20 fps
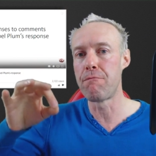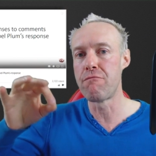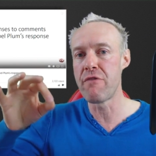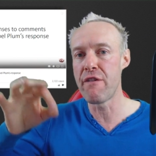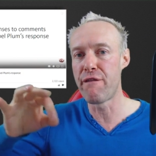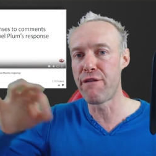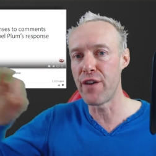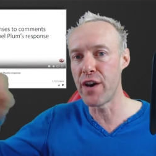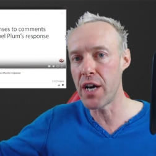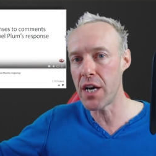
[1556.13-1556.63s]

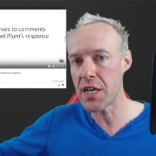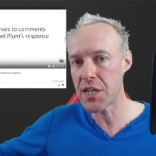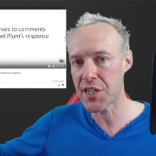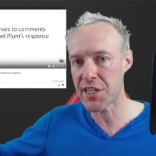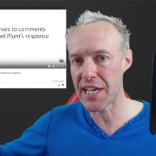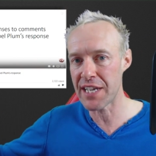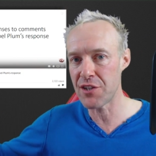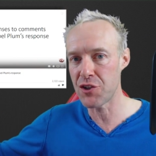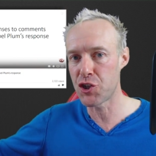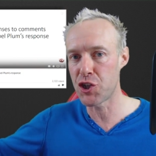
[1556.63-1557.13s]

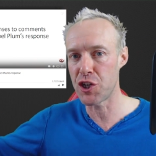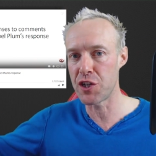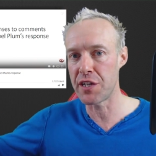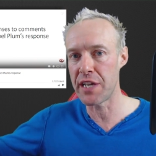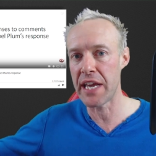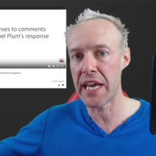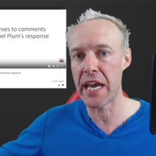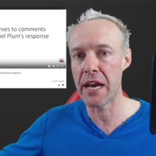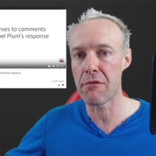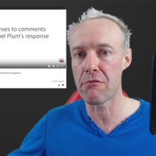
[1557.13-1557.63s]
reverse
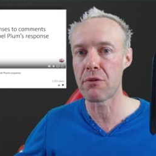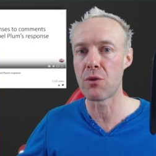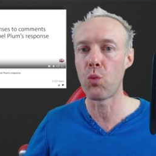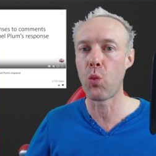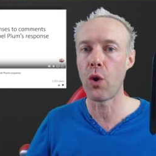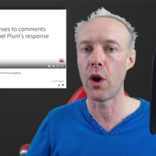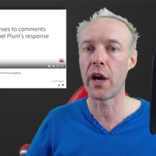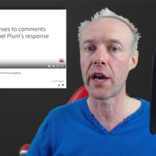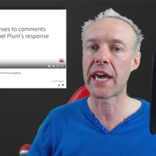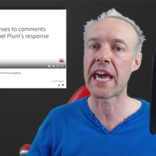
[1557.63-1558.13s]
engineer
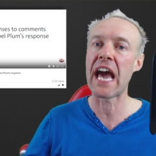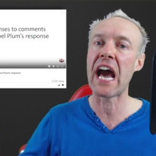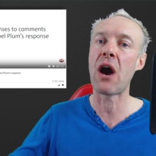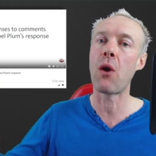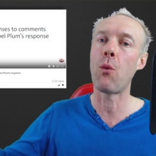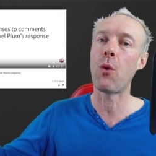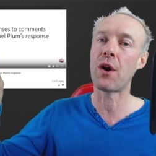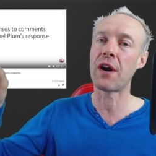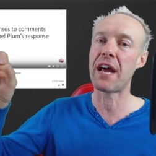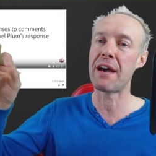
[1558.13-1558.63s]
and work
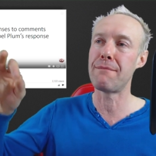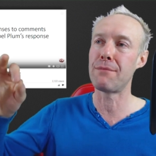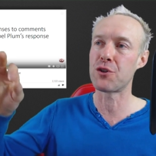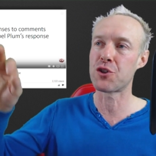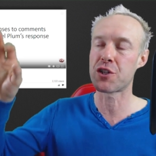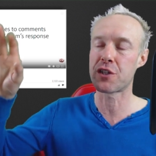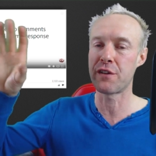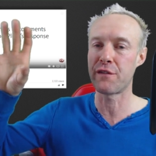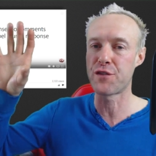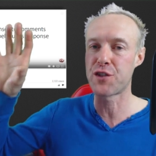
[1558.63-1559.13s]
out what I
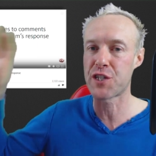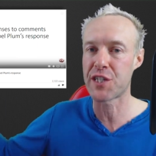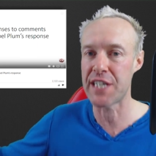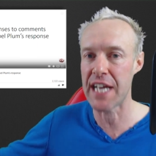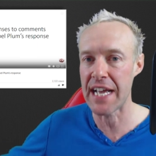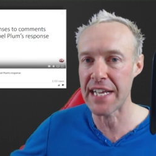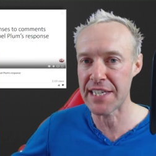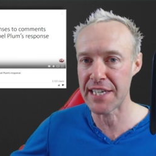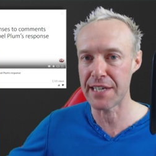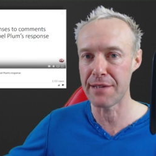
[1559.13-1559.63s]
must have
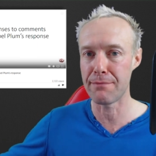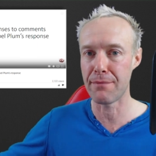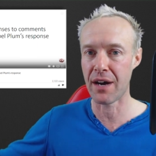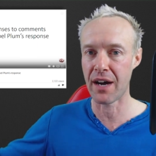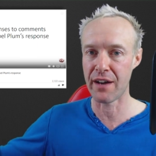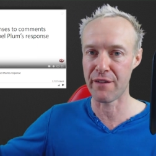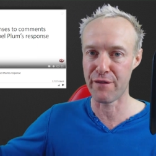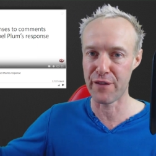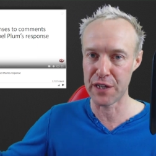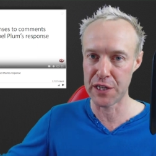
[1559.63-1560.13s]
said in
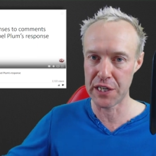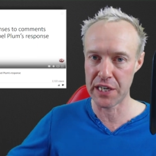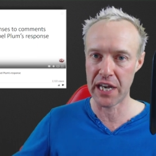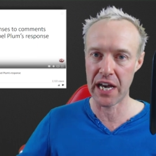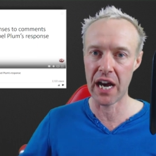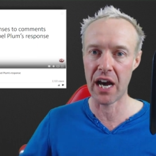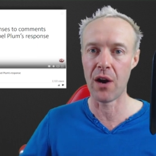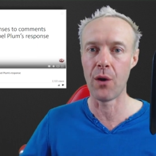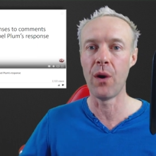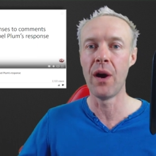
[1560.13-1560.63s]
my
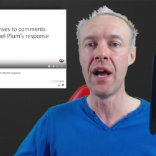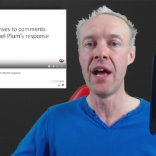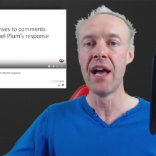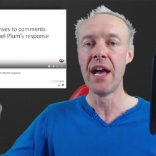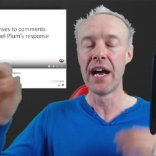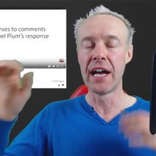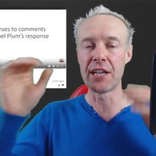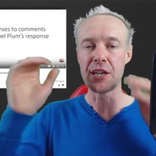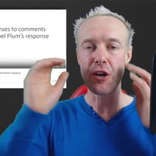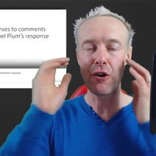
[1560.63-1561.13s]
video
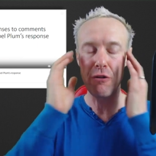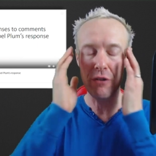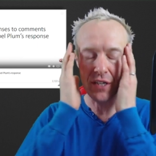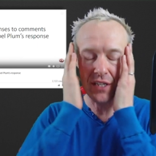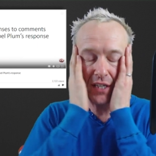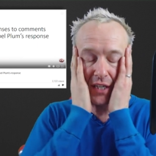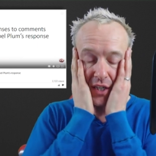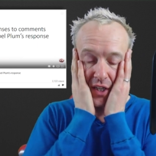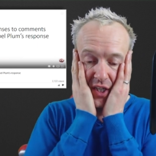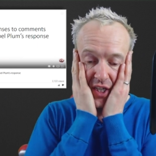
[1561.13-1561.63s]
and
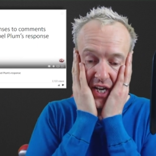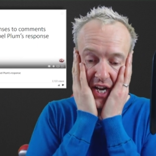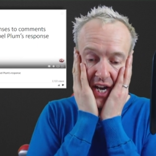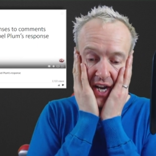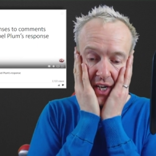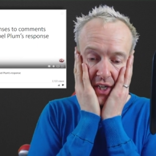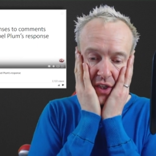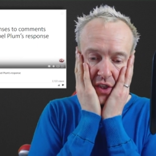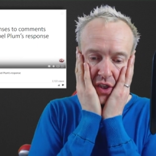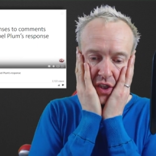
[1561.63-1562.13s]

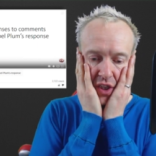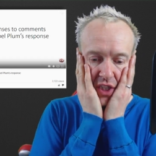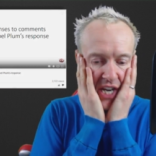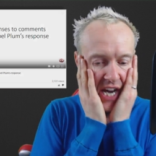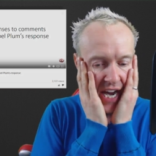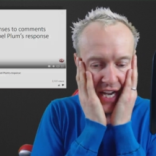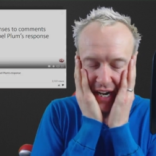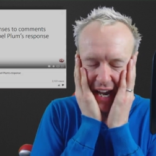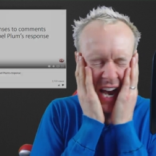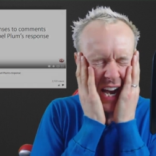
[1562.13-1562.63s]
criticize that.